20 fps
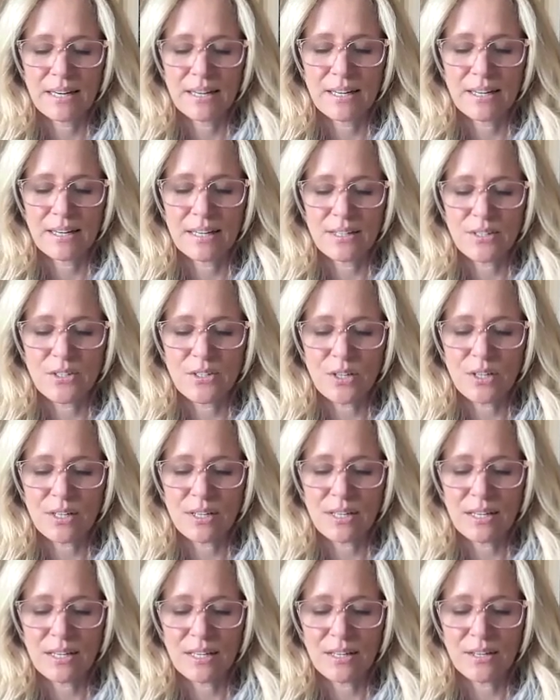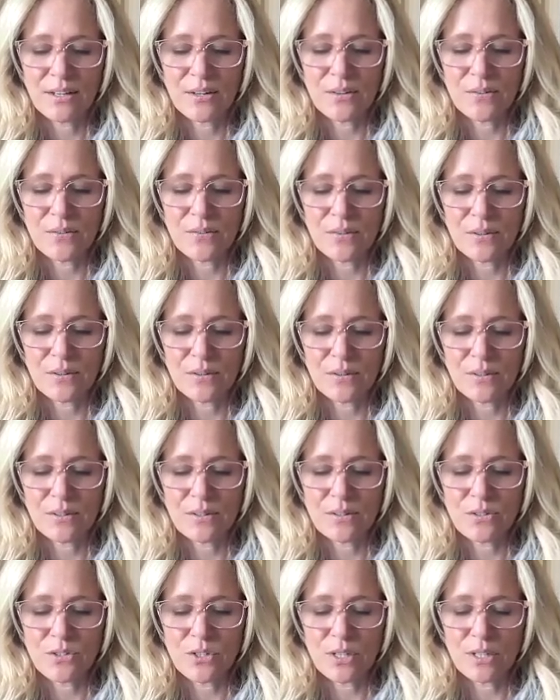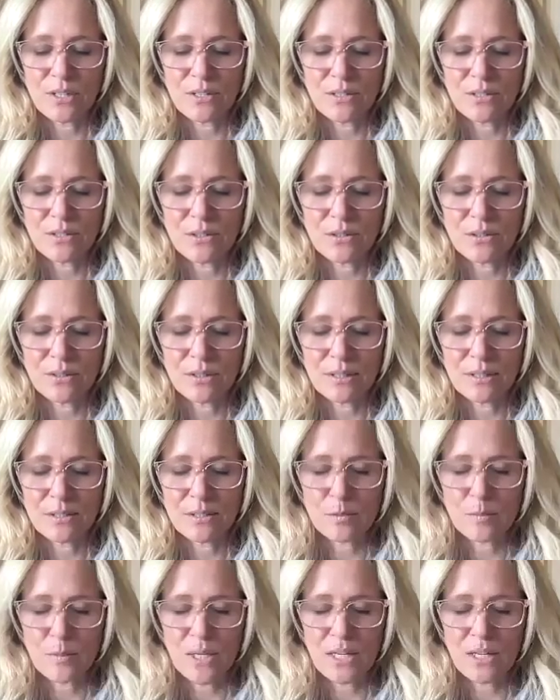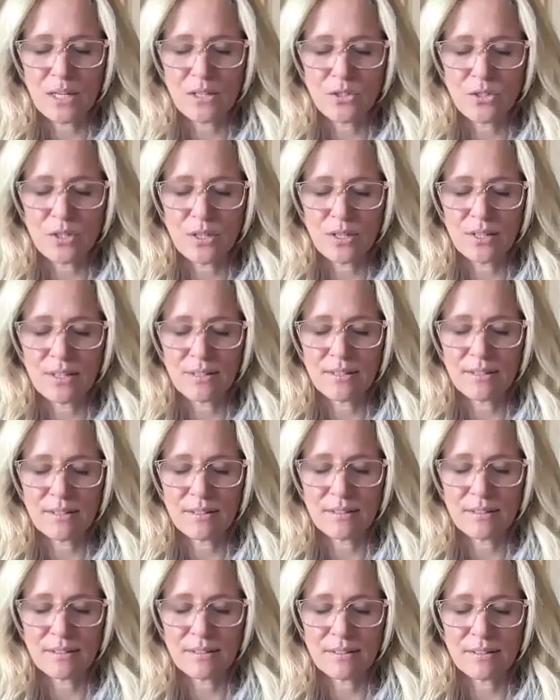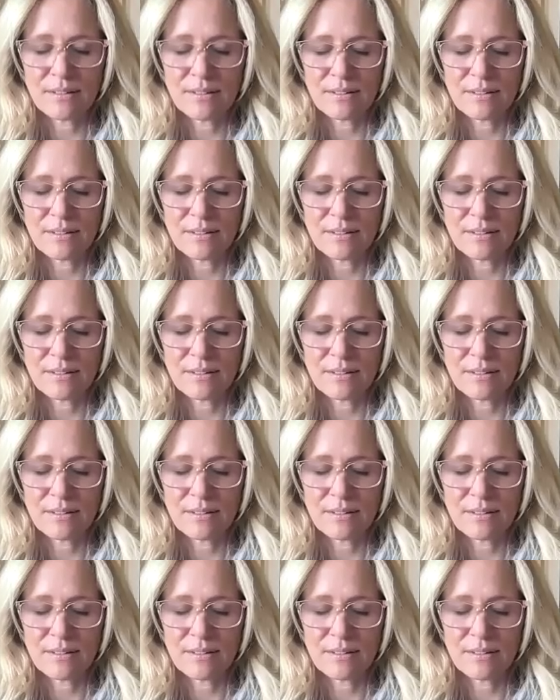And on each inhale, feel the gentle expansion